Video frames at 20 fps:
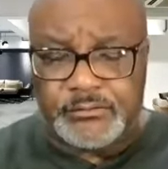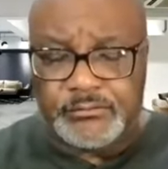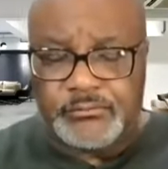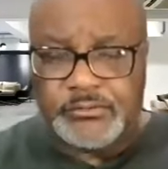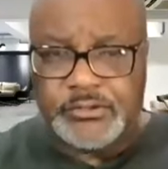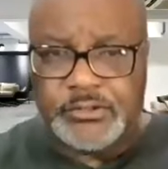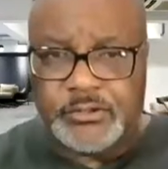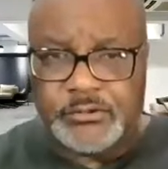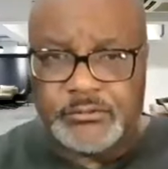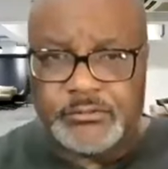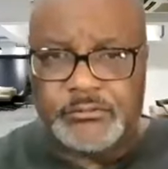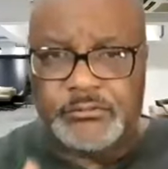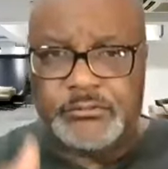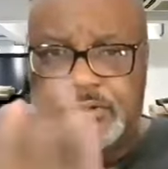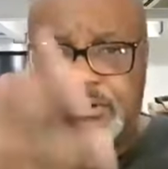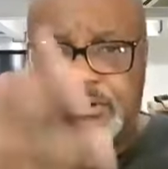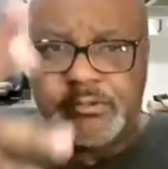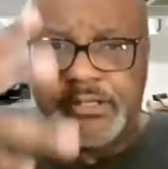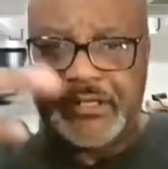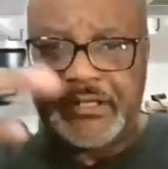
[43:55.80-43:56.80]
you know who,
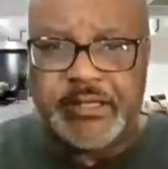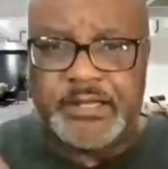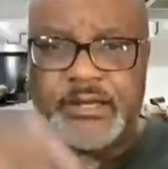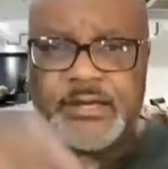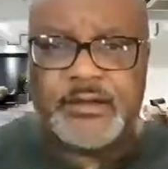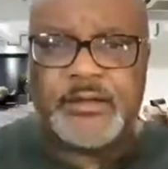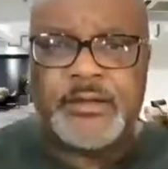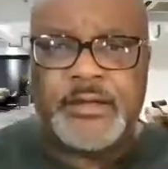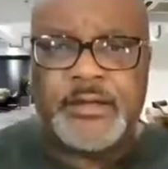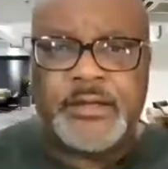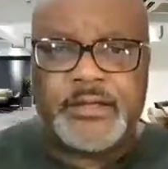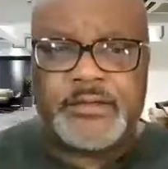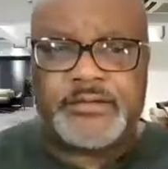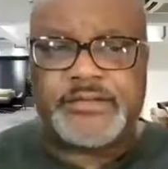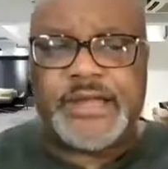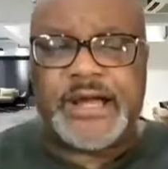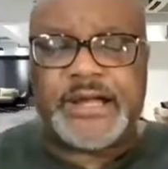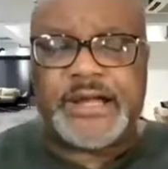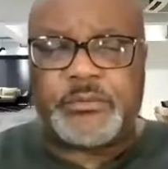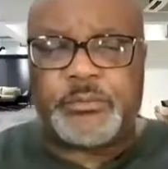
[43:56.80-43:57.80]
who didn't get it is
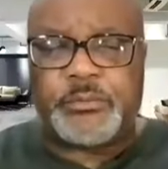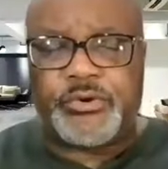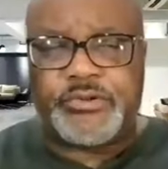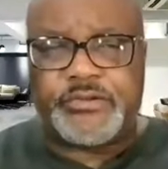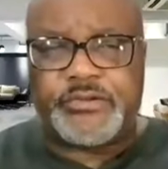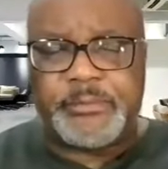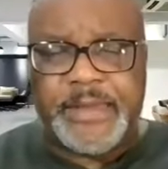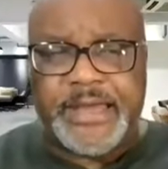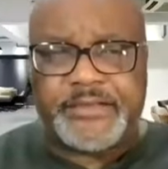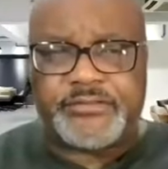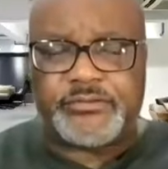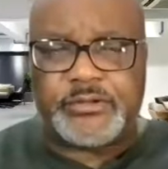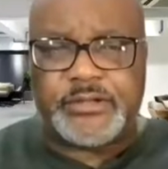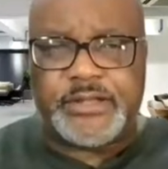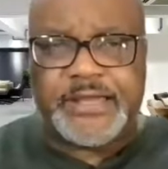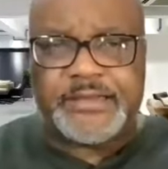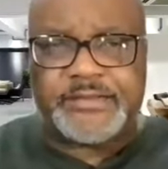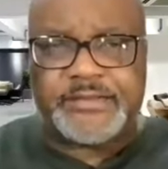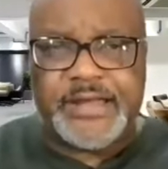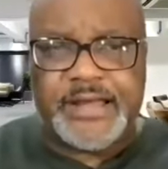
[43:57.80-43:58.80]

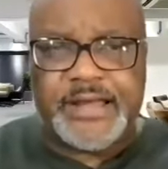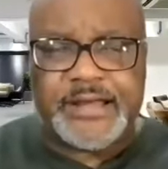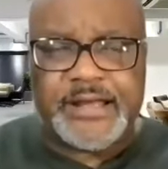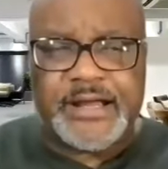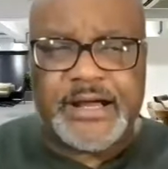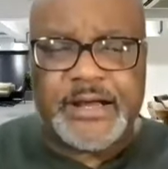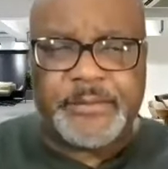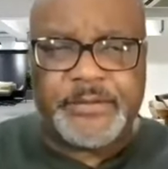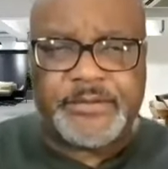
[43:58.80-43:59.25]
drboycemasterclass.com.